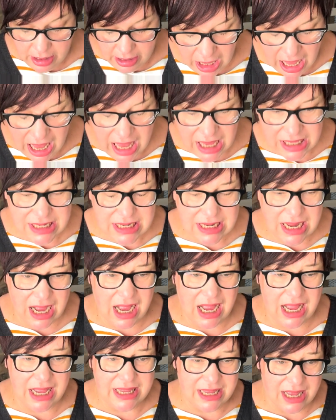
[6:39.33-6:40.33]
And
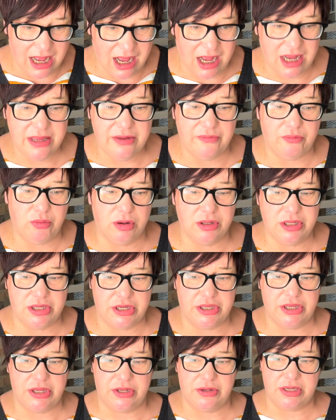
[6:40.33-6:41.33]
I kind of want to
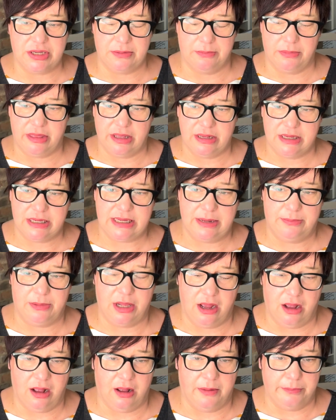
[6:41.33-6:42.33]
do something
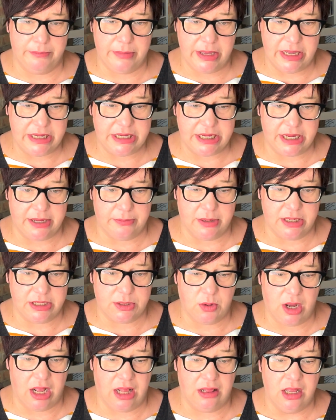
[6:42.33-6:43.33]
similar on Medium as
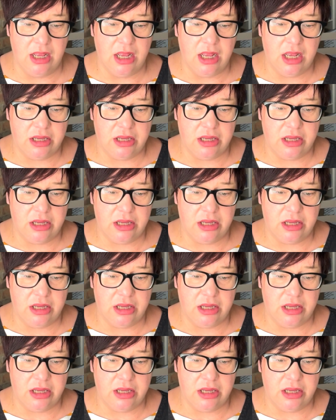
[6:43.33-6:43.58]
well,